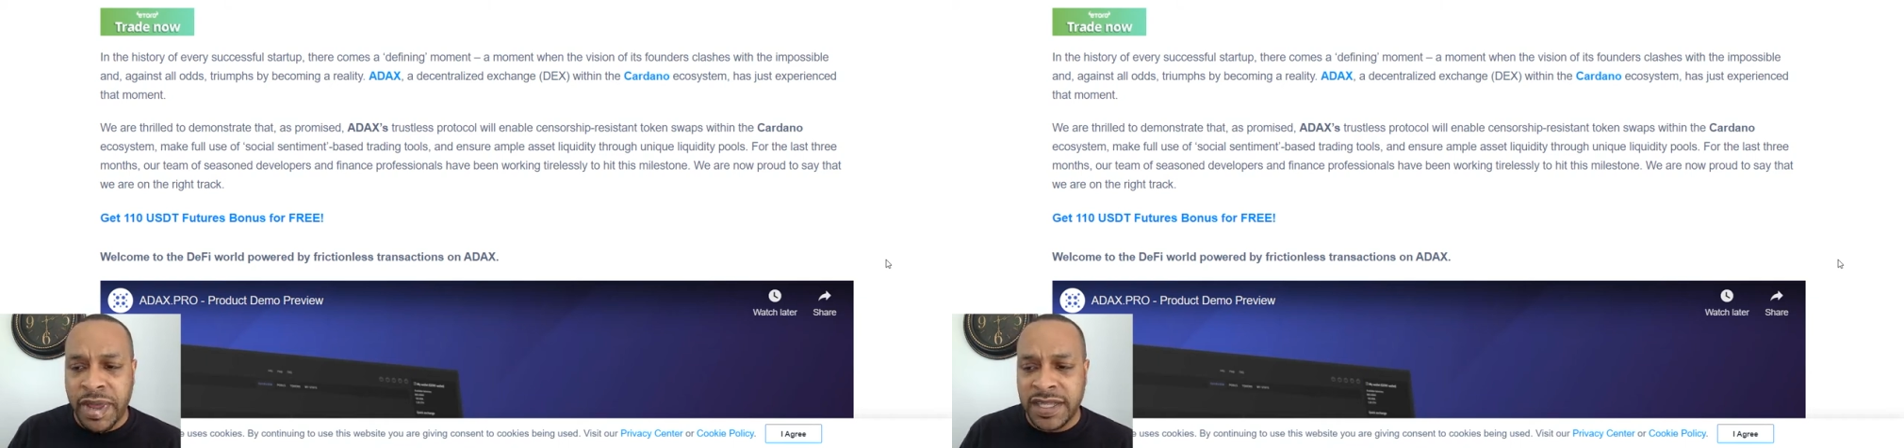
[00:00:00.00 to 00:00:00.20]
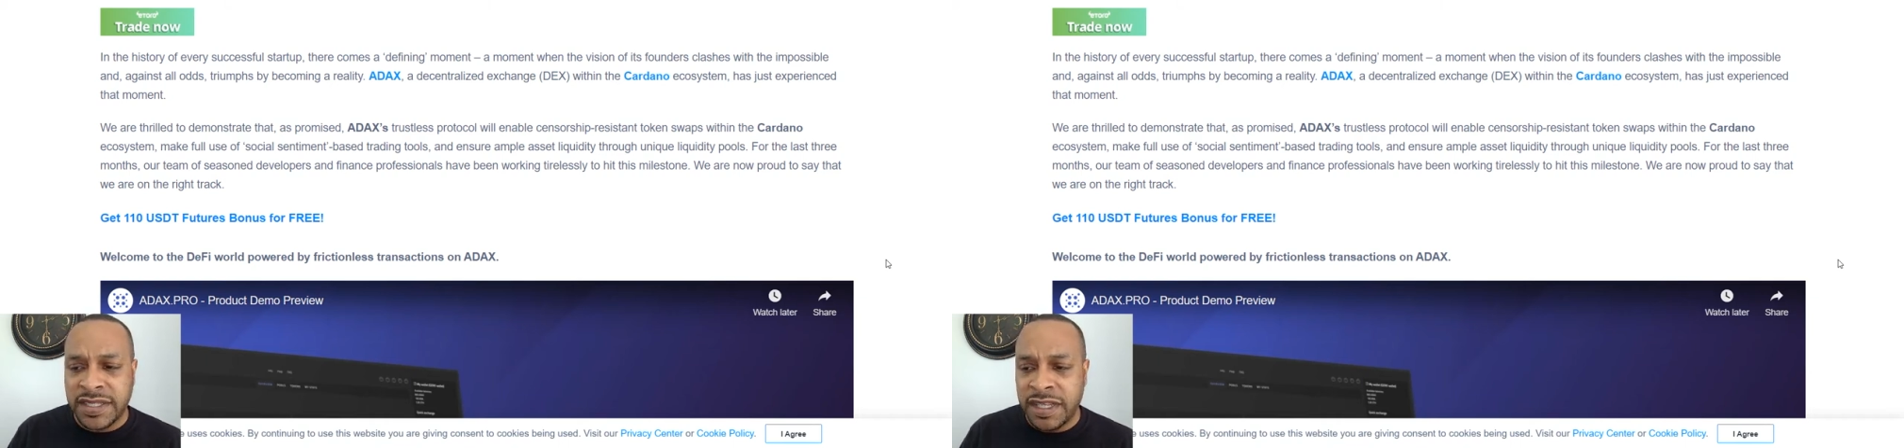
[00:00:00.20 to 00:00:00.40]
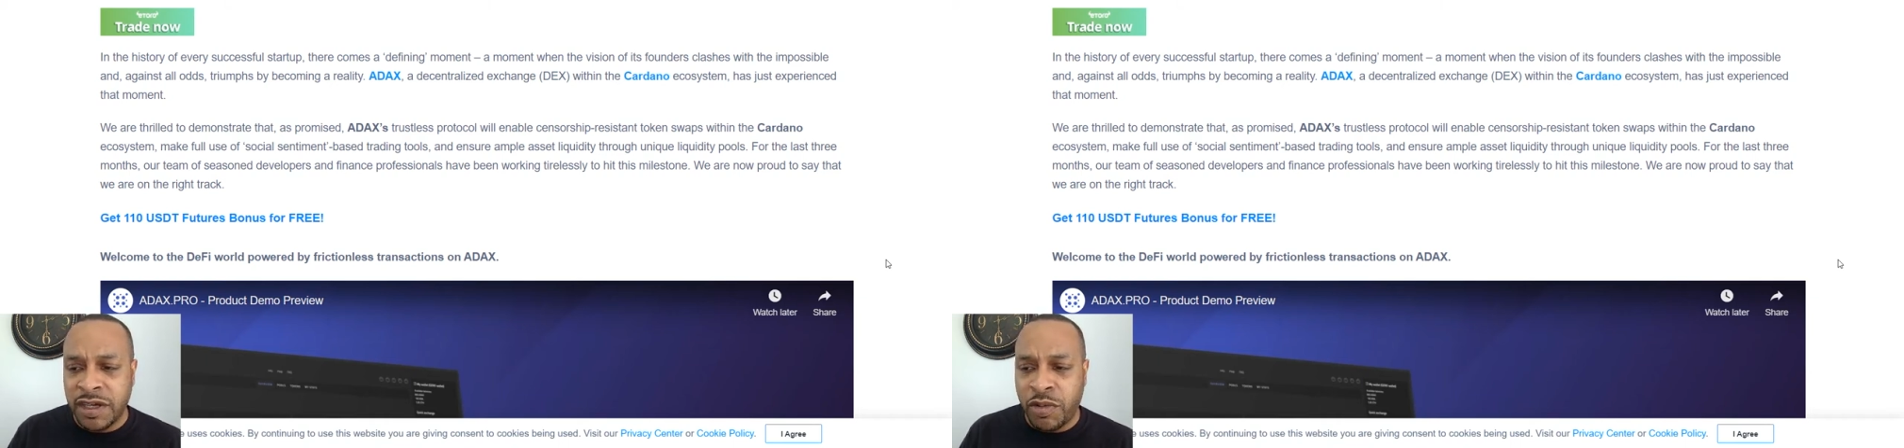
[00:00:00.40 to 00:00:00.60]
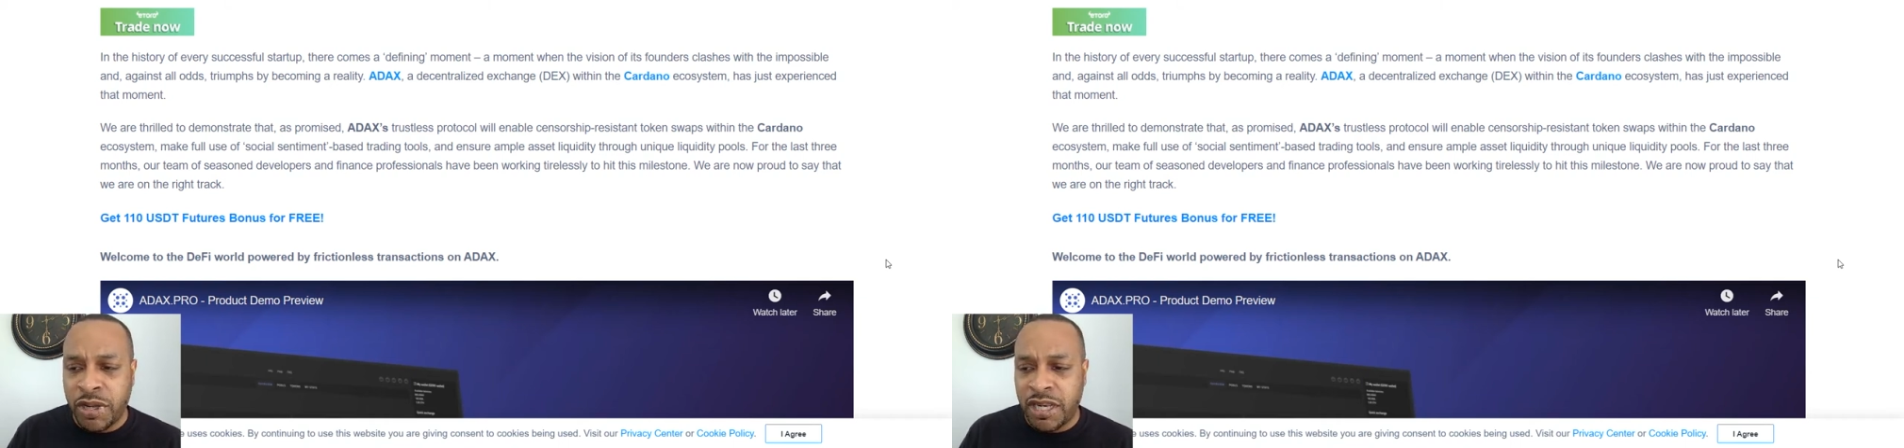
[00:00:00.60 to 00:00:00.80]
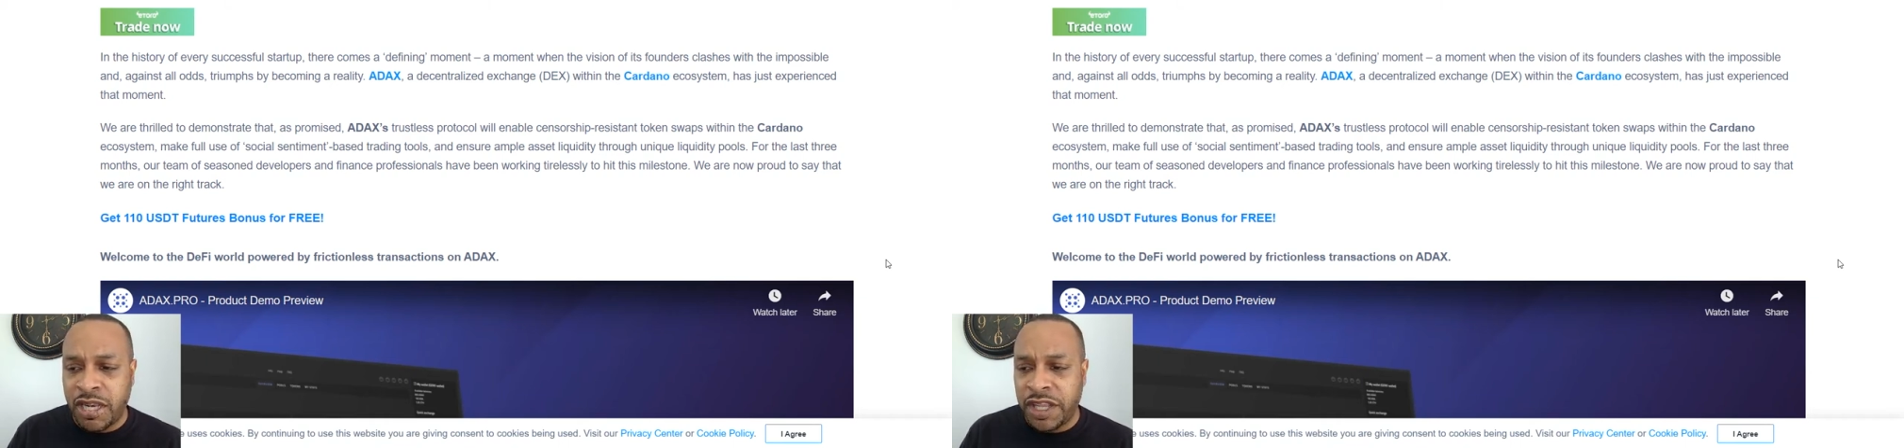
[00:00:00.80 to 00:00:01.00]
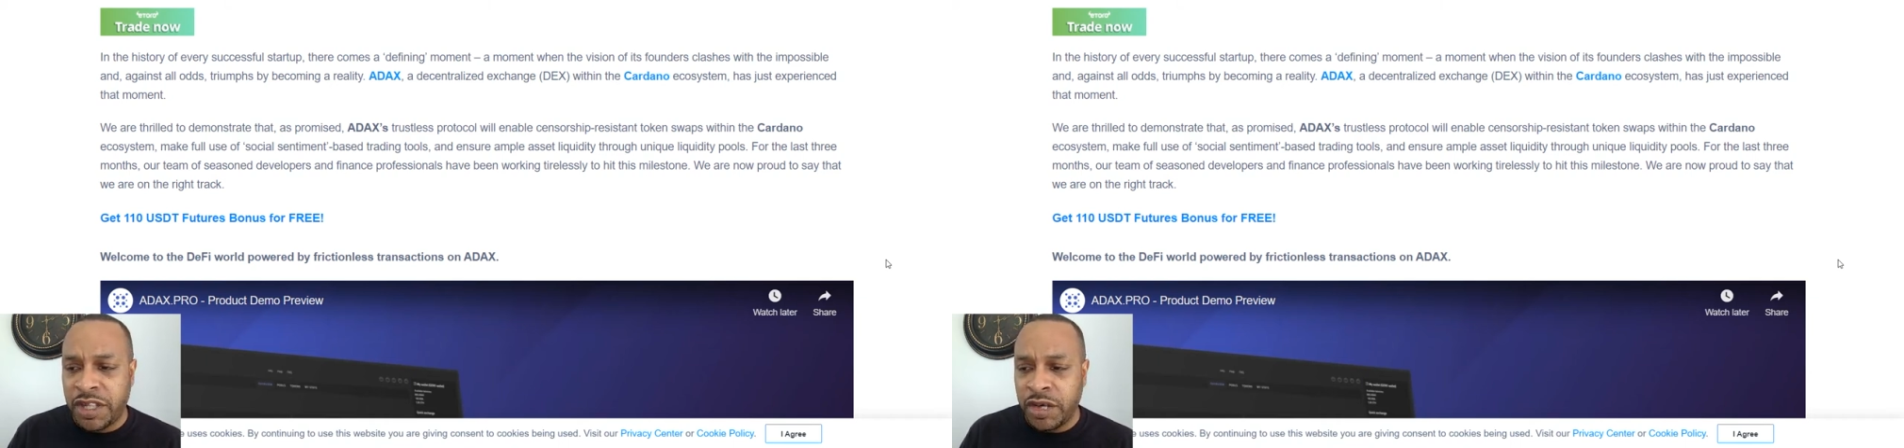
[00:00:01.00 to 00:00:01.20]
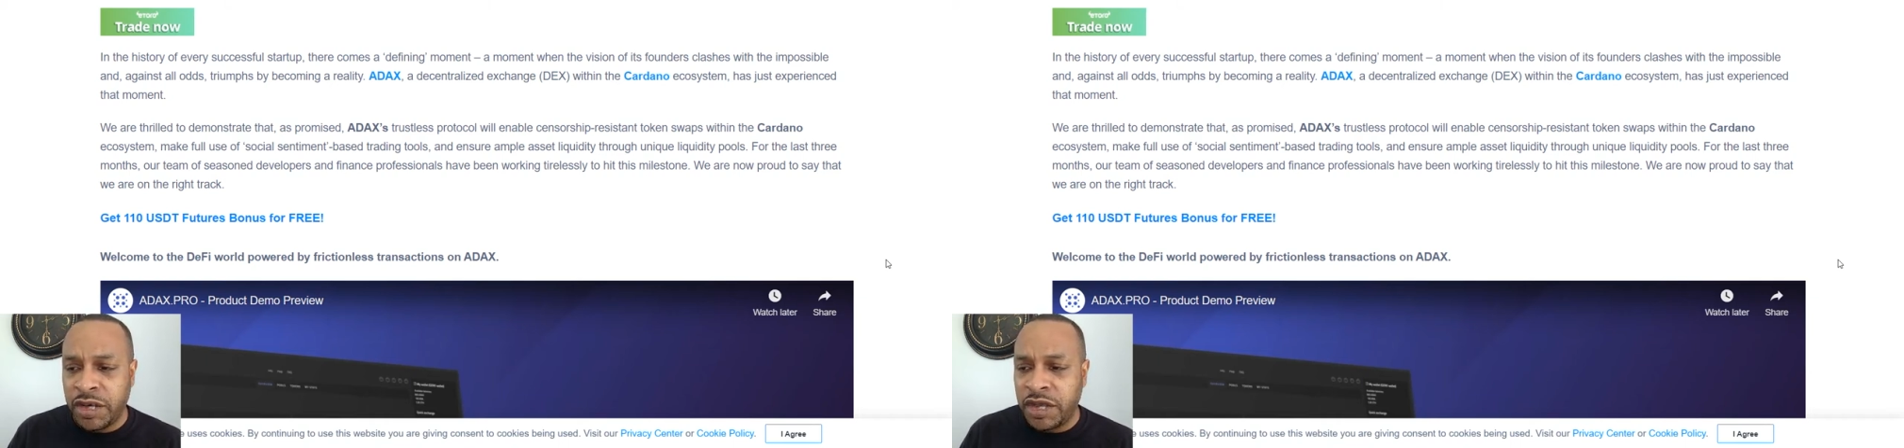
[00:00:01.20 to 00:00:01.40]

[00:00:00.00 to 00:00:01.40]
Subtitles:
asset liquidity through